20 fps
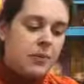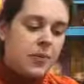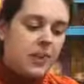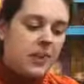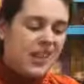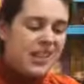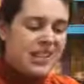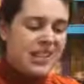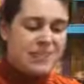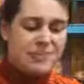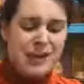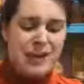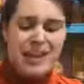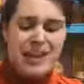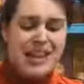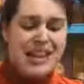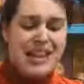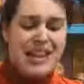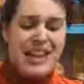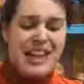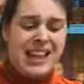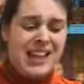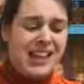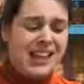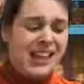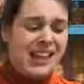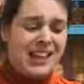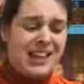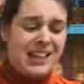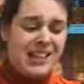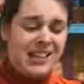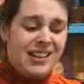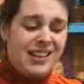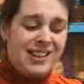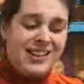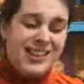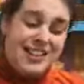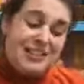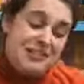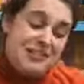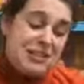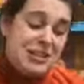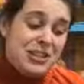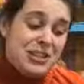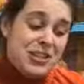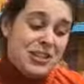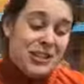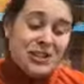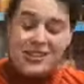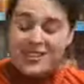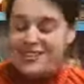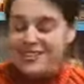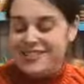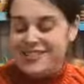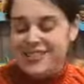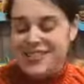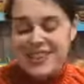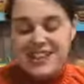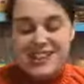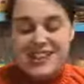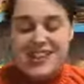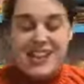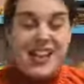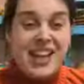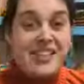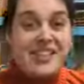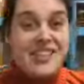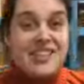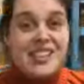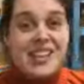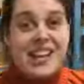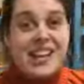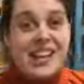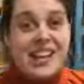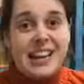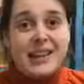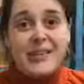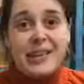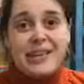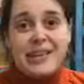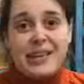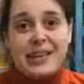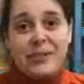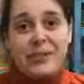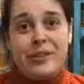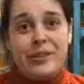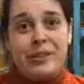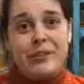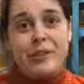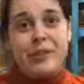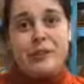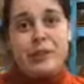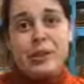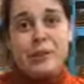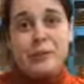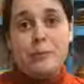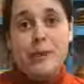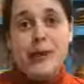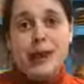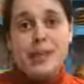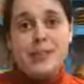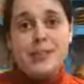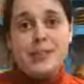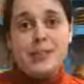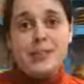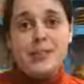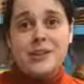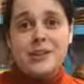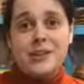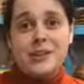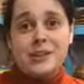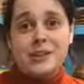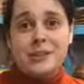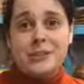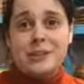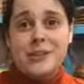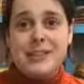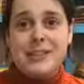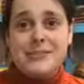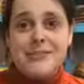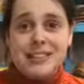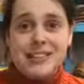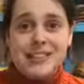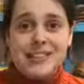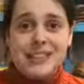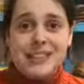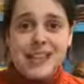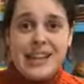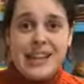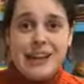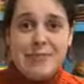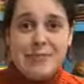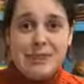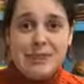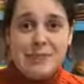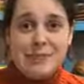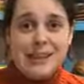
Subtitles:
Some people like that big bum look, some people don't, you know. I have to say, Lily recently with her pants on has looked a bit like skinny around the